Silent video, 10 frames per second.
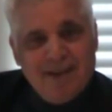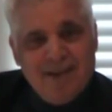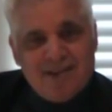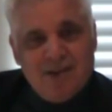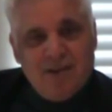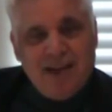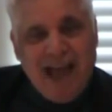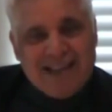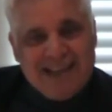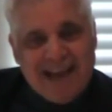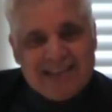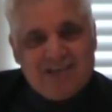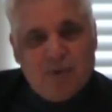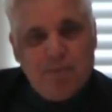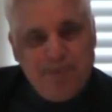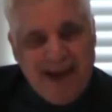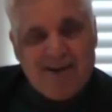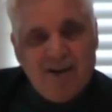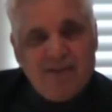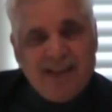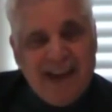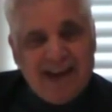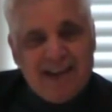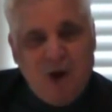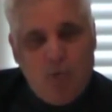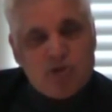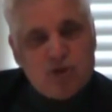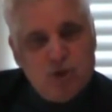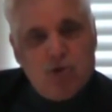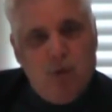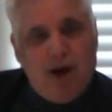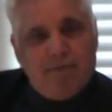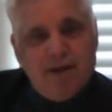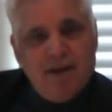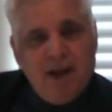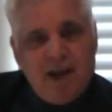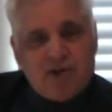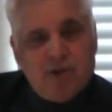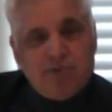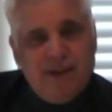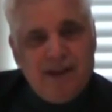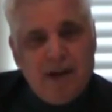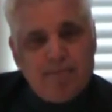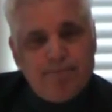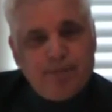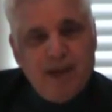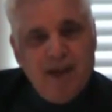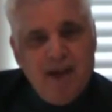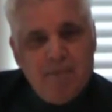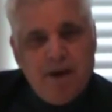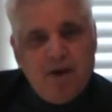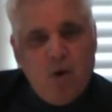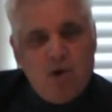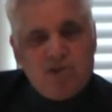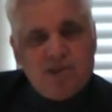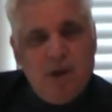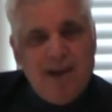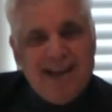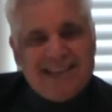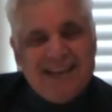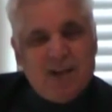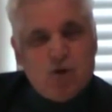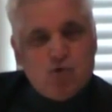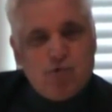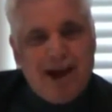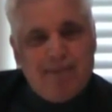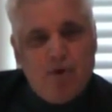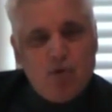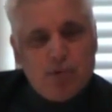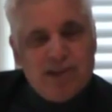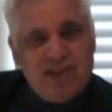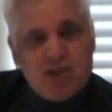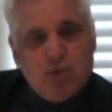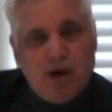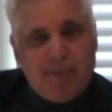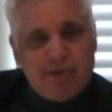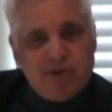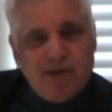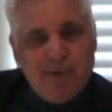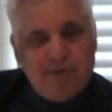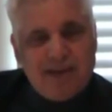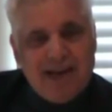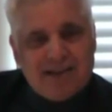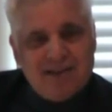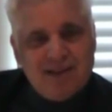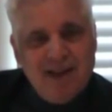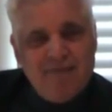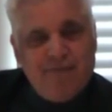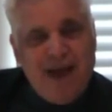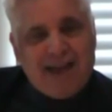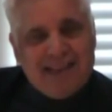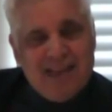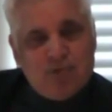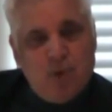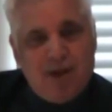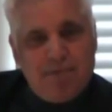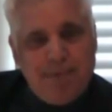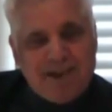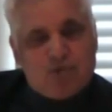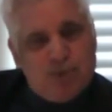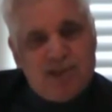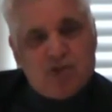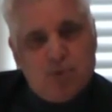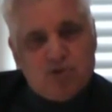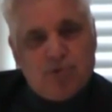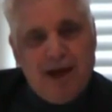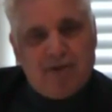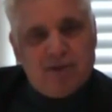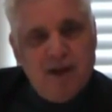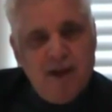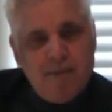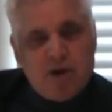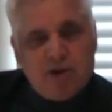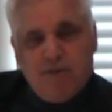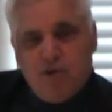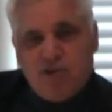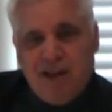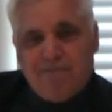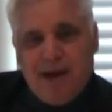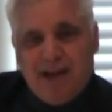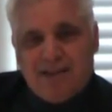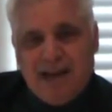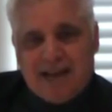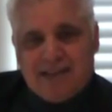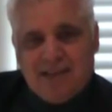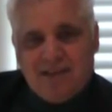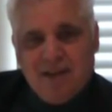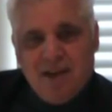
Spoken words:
So the taxes are better than getting it almost 2 to 1 in terms of income. But also, it is an incredible residual opportunity with taxes. In fact, it is one of the best residuals around. Because if you save money in taxes,